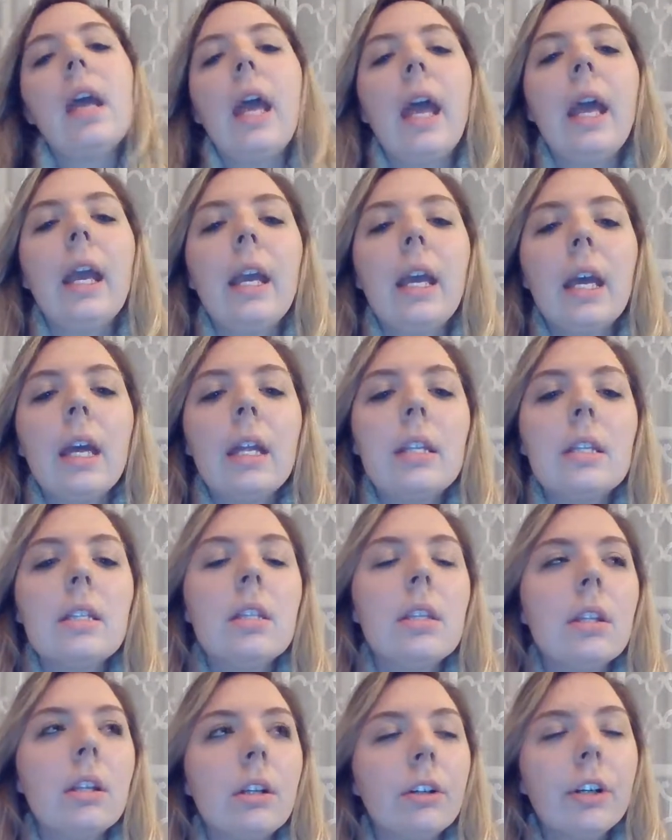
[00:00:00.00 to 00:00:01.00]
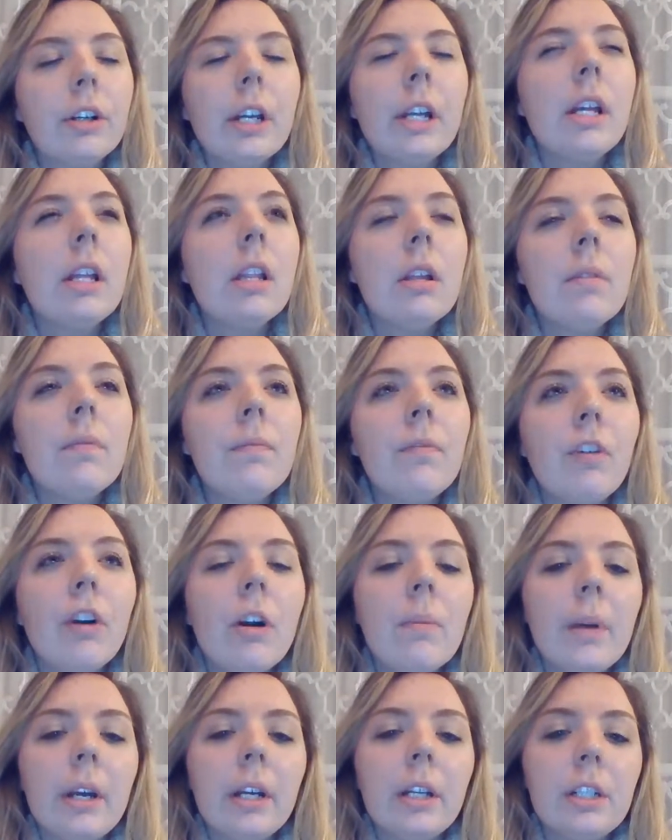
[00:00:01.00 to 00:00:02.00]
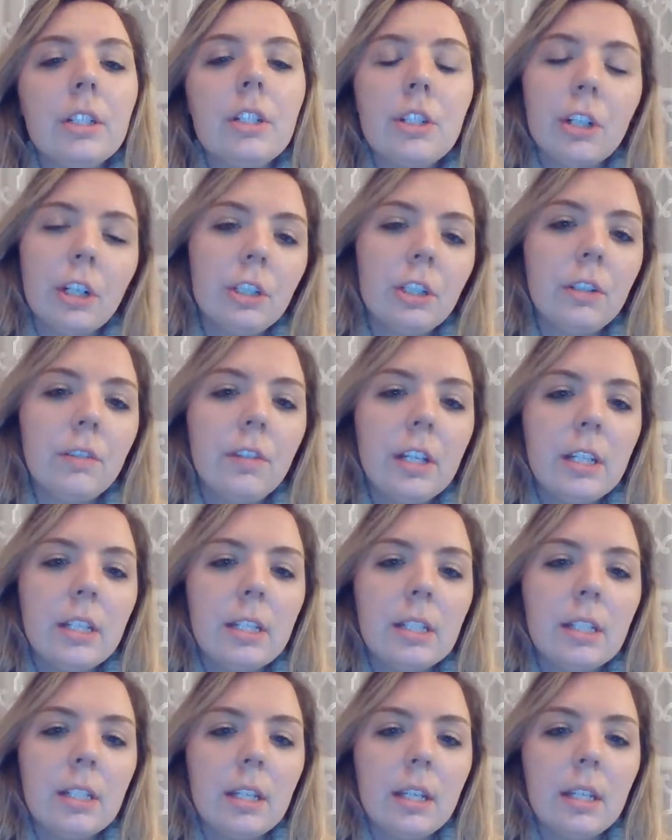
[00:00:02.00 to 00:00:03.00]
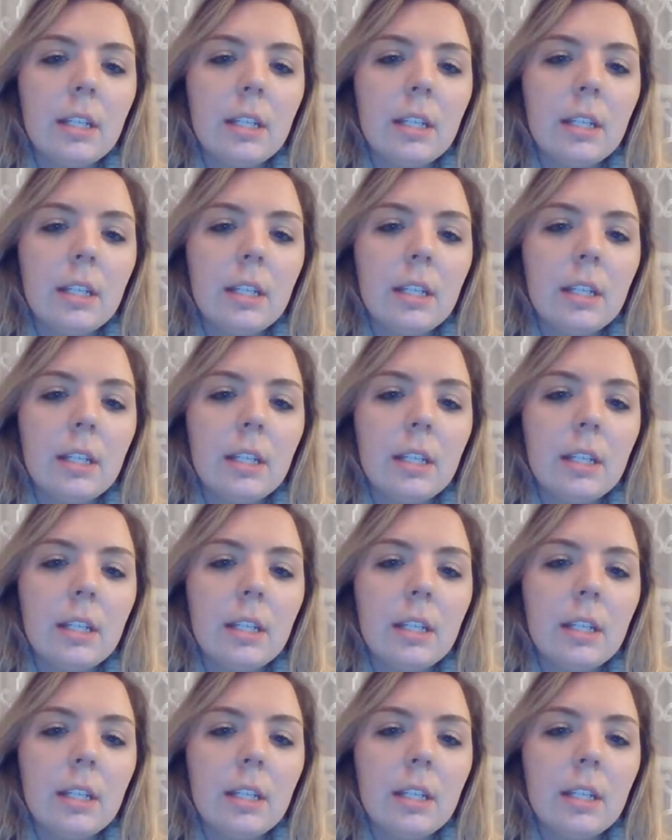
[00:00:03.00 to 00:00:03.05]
And the curriculum from a constructivist